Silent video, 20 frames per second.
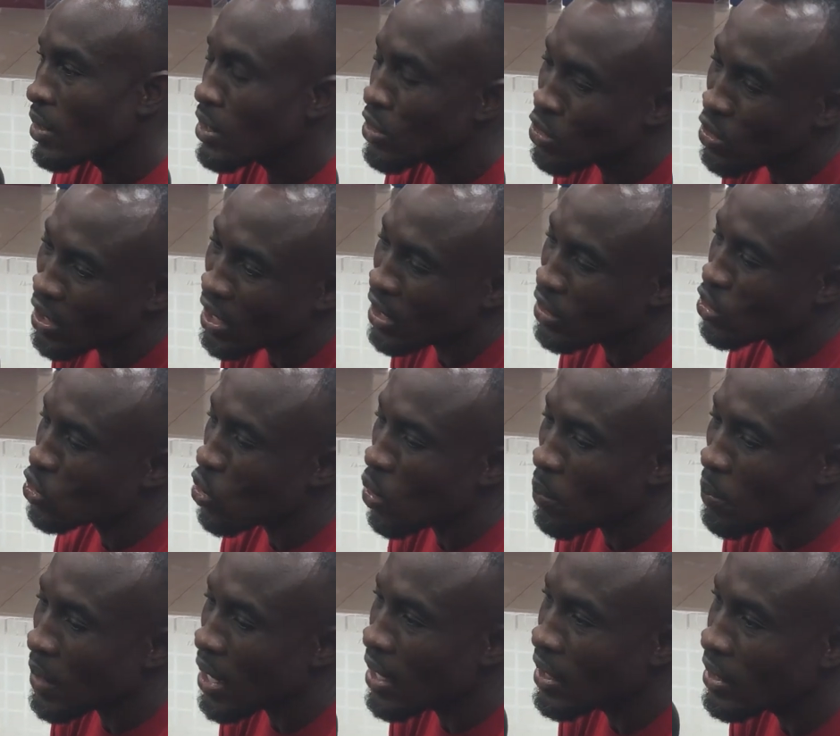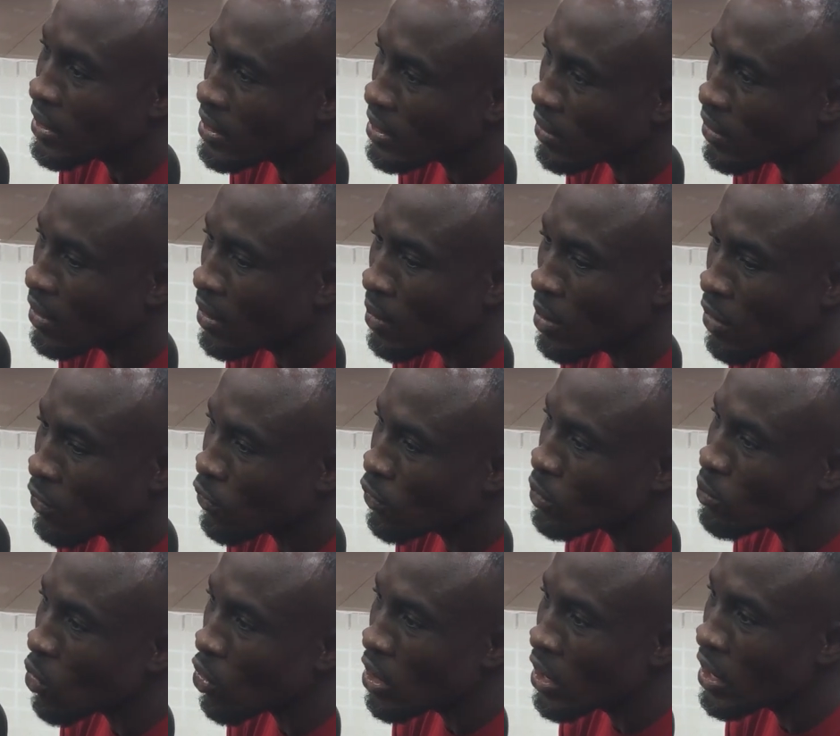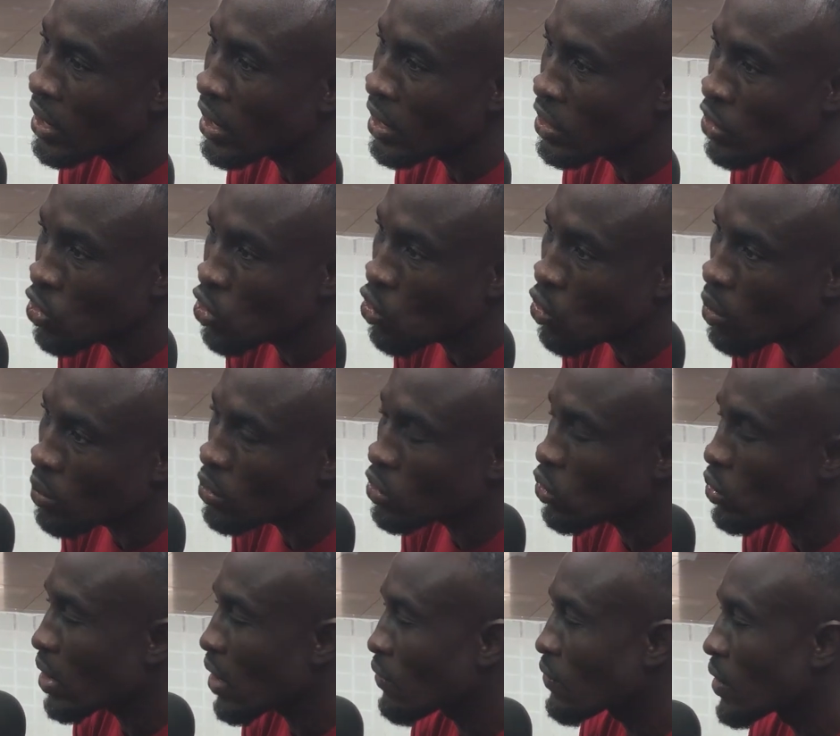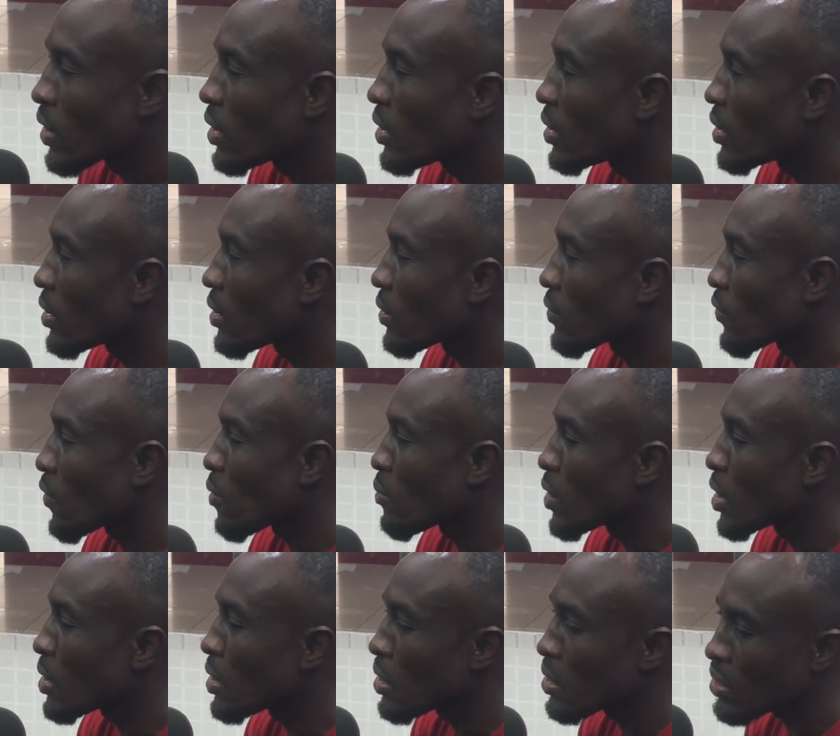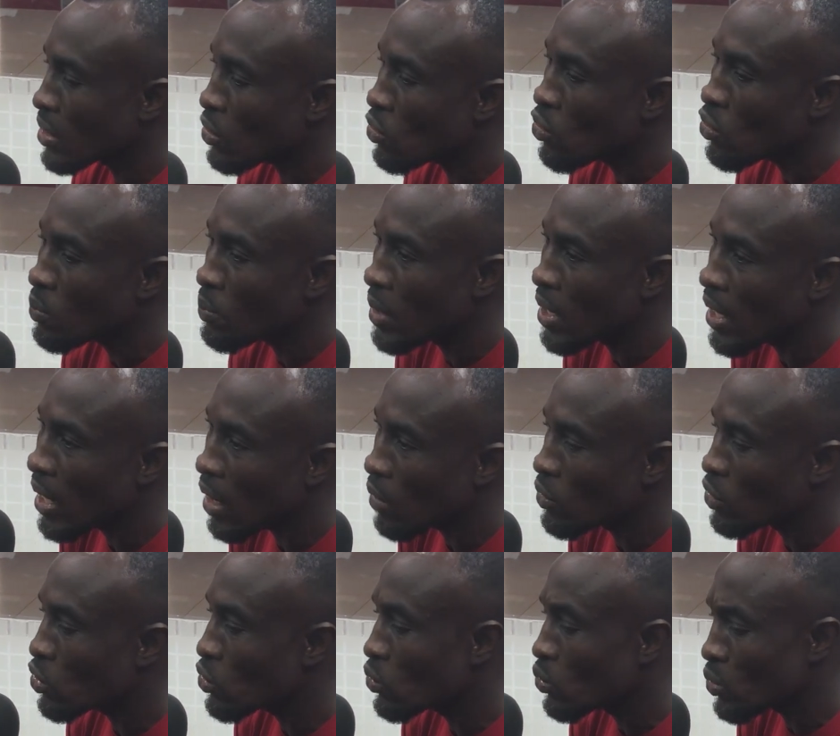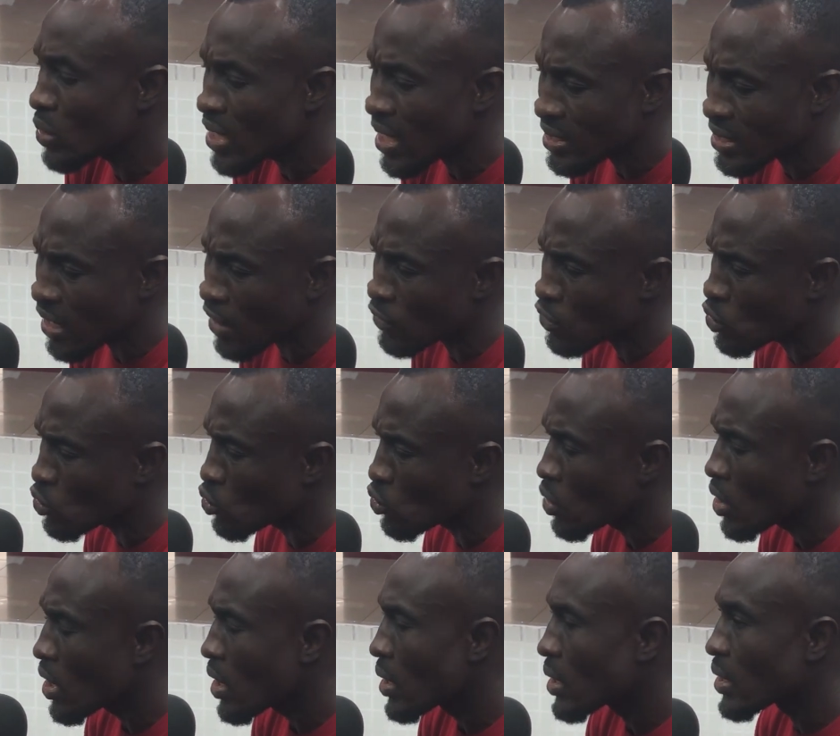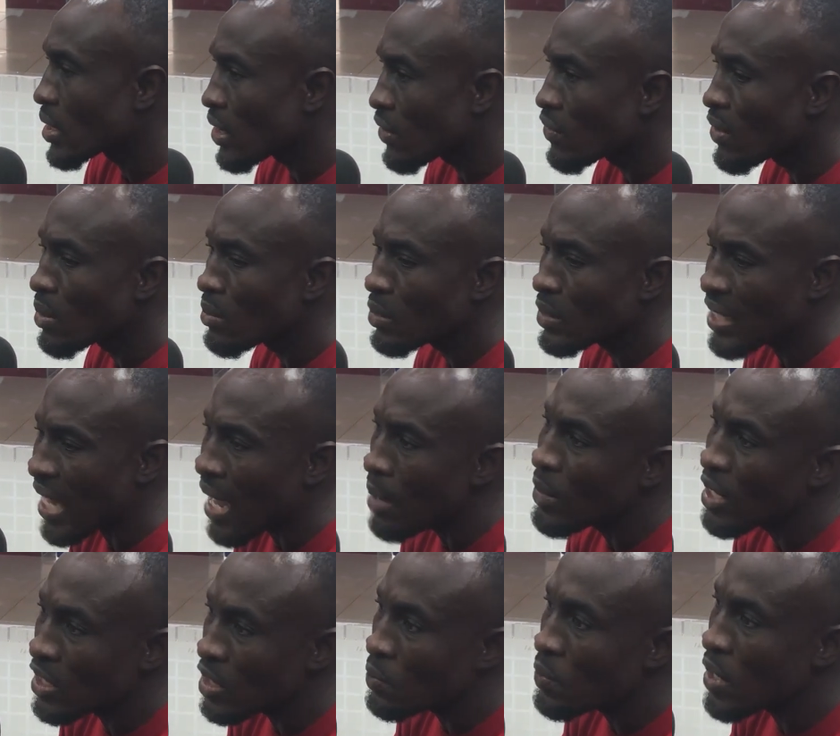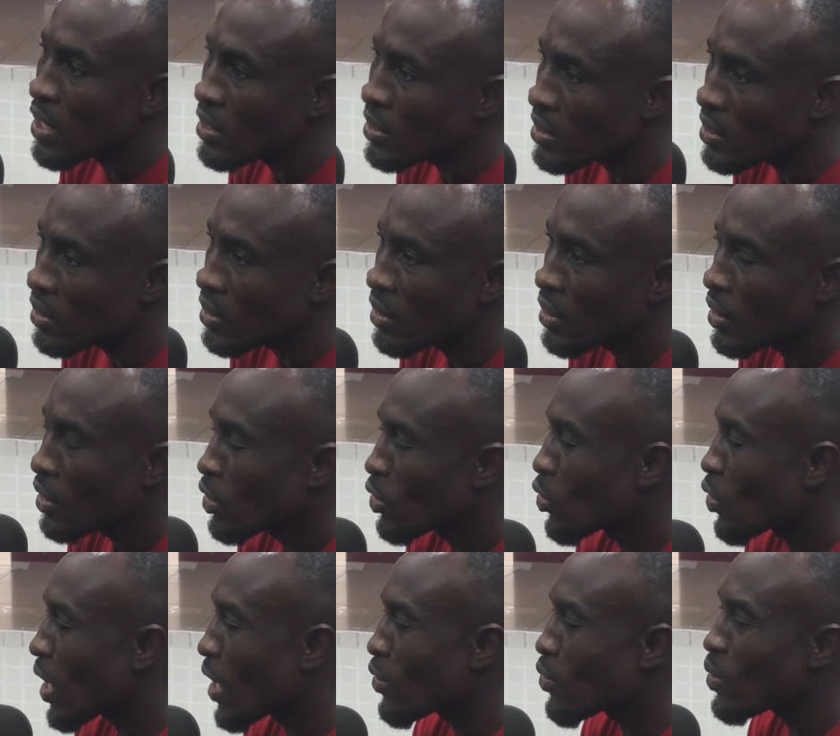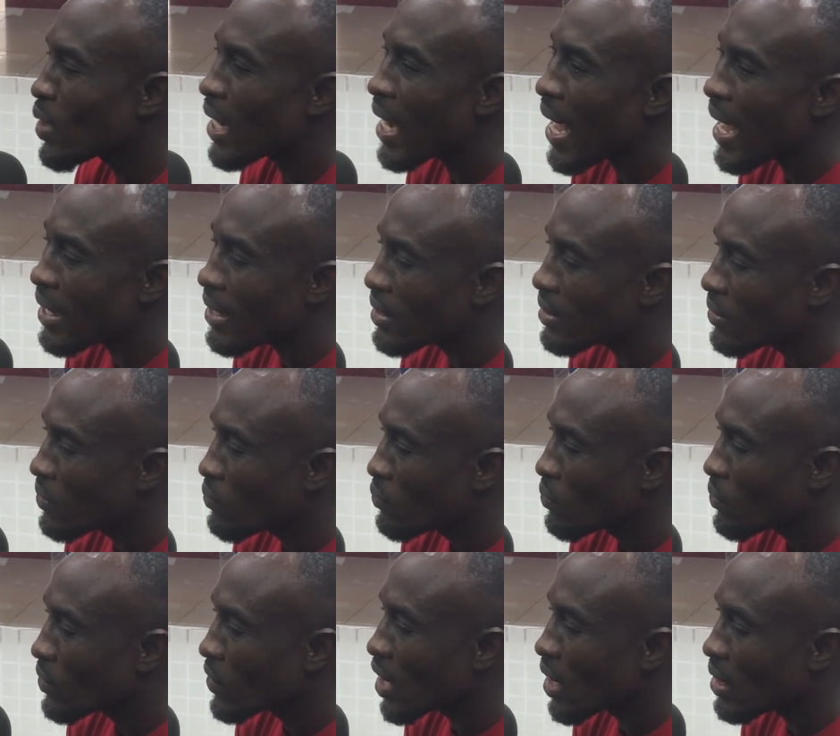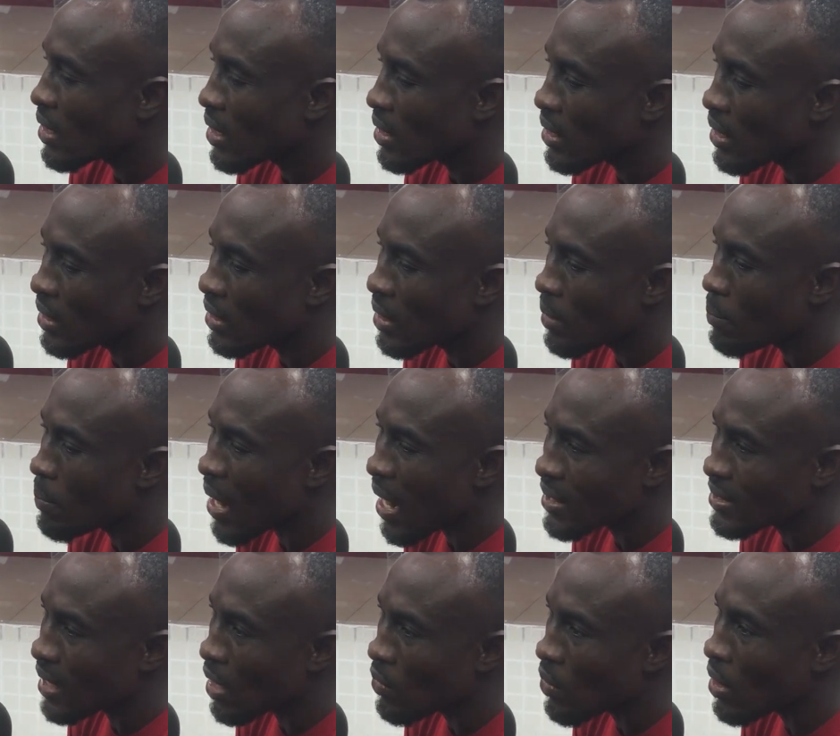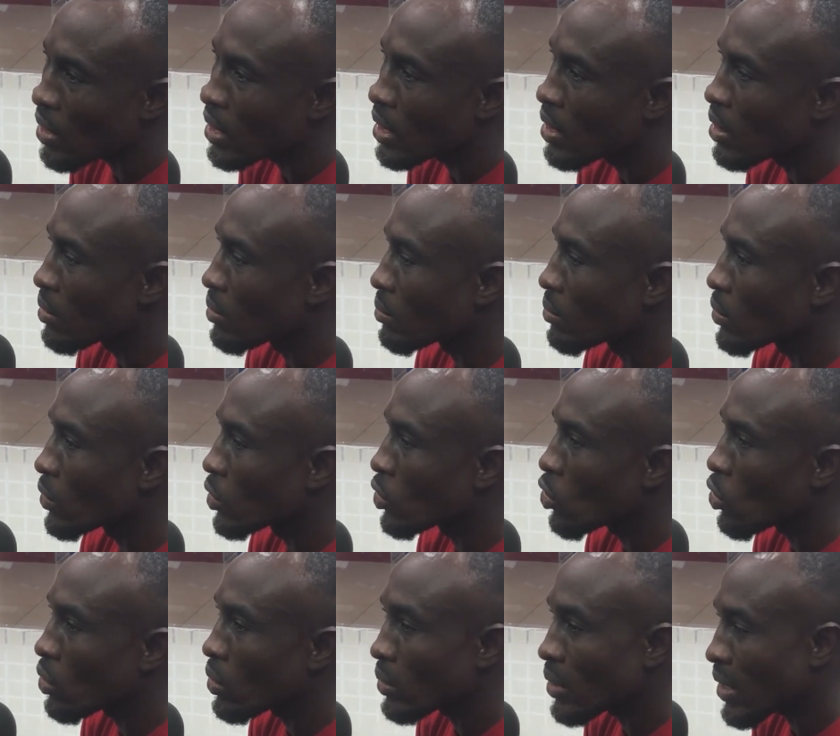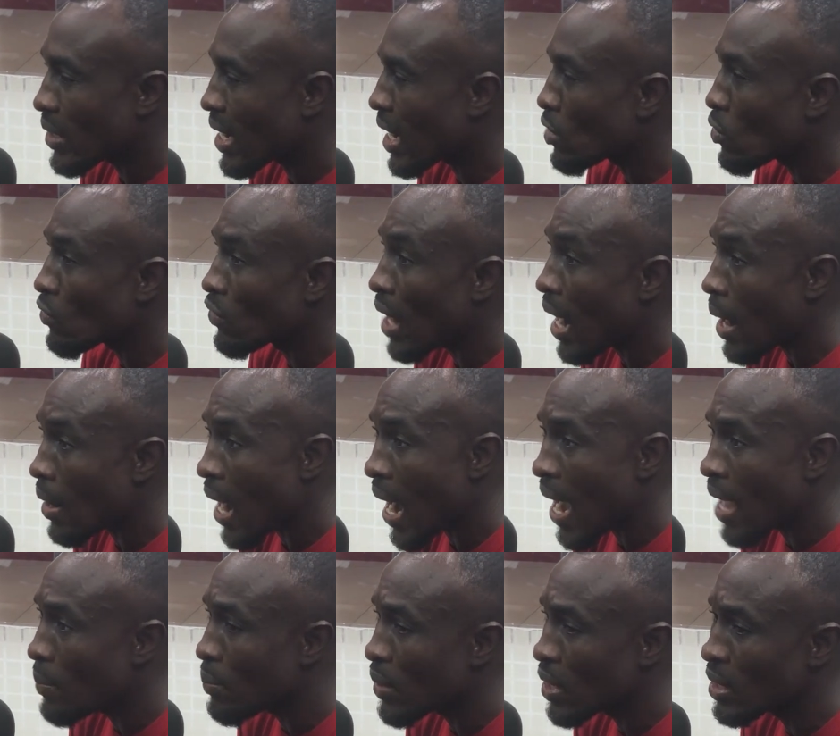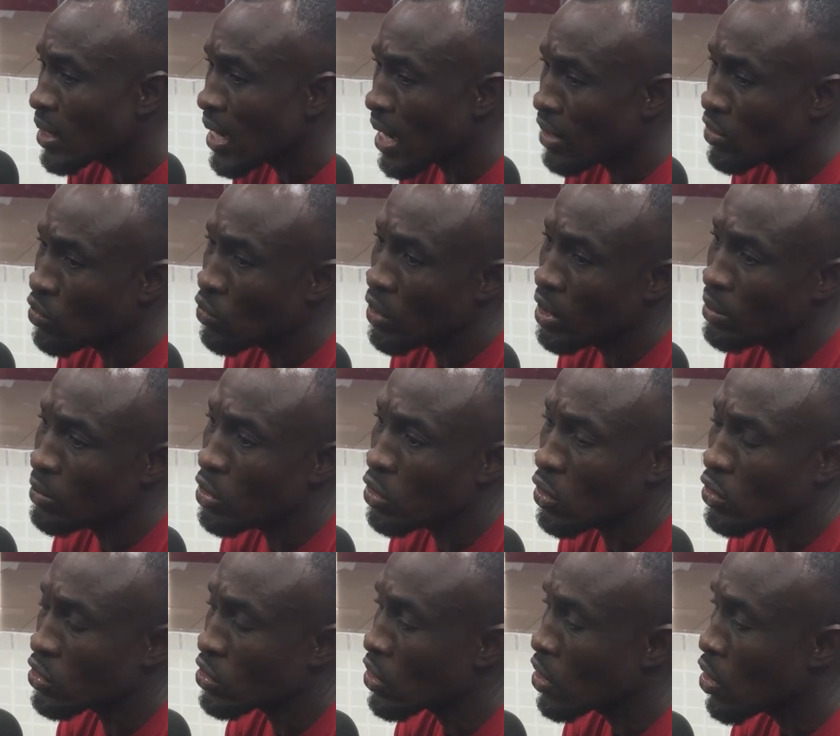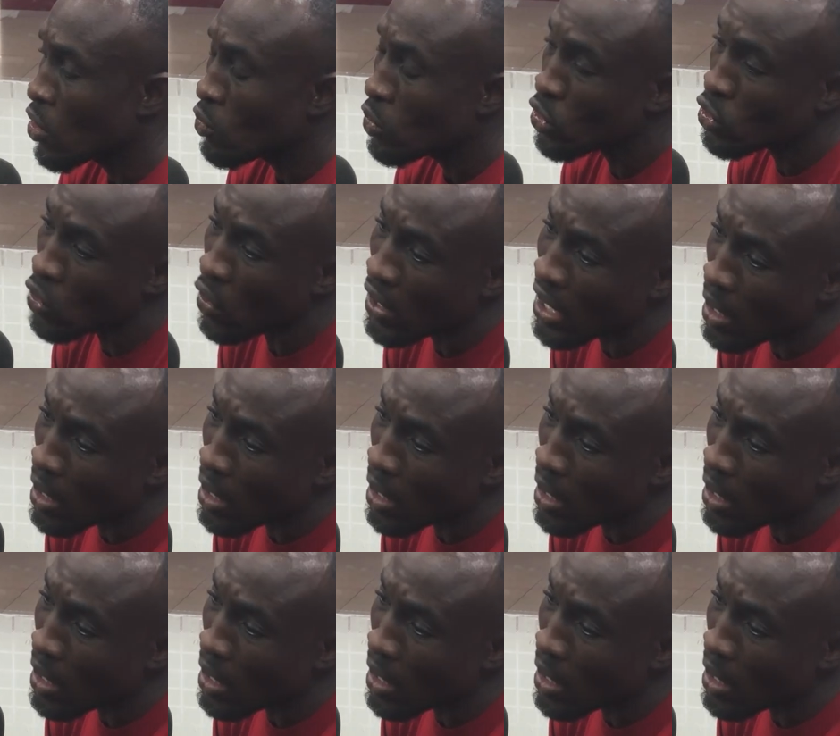It is not a top elite football in Europe. So definitely, for me, he's a good player. We just have to give him time and space. I don't like the buzz around him. The kind of hyping they are doing, because we saw